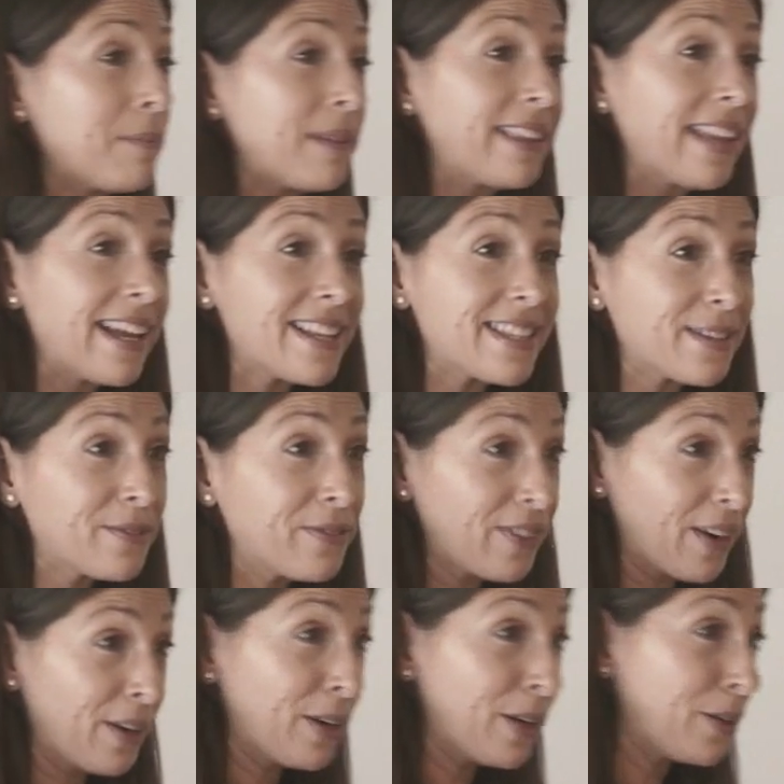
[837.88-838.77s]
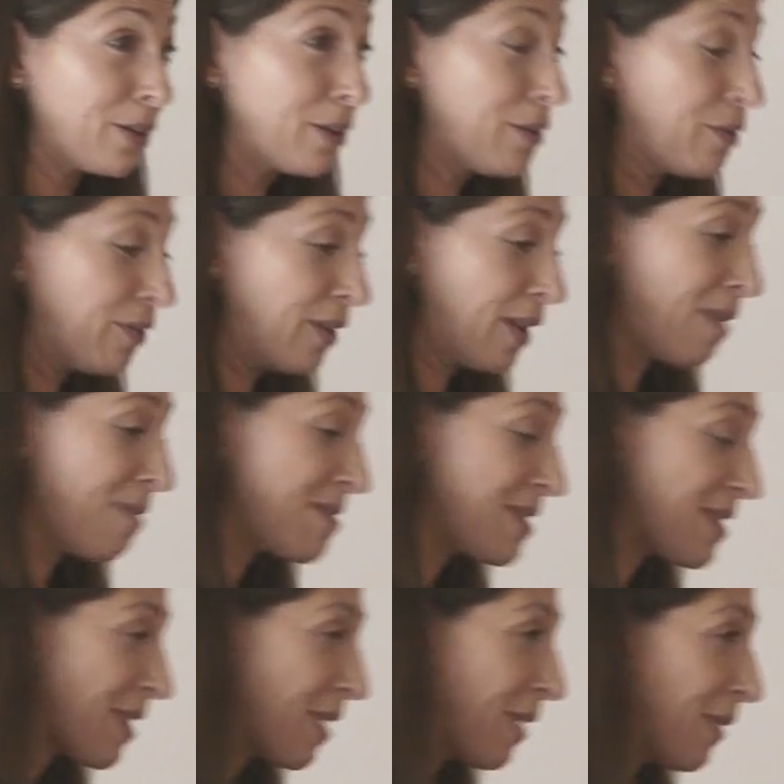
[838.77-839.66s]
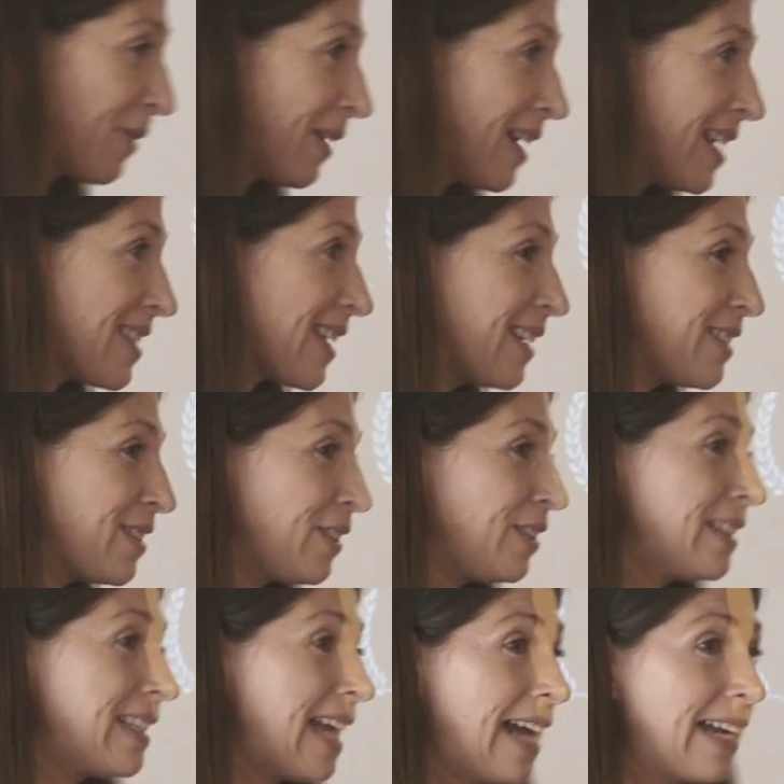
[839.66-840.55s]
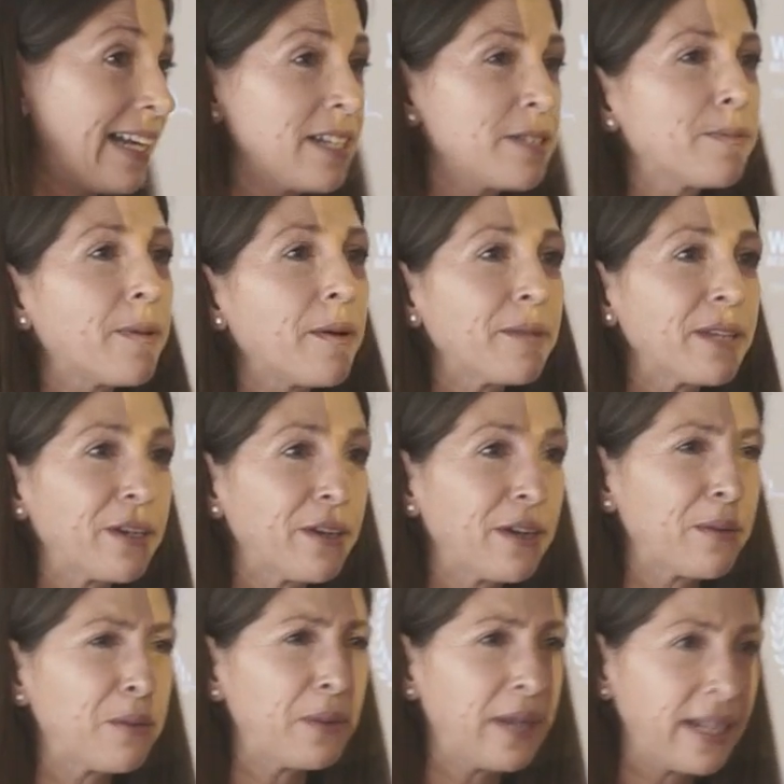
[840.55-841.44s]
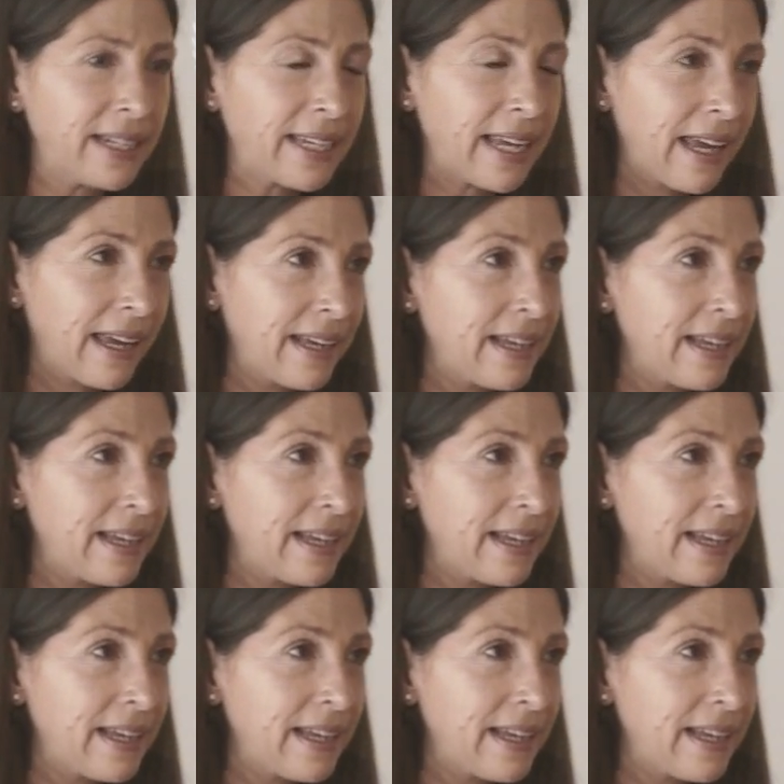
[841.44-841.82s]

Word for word: but that's a very good film. So as I told Daniel, it's probably going to win the,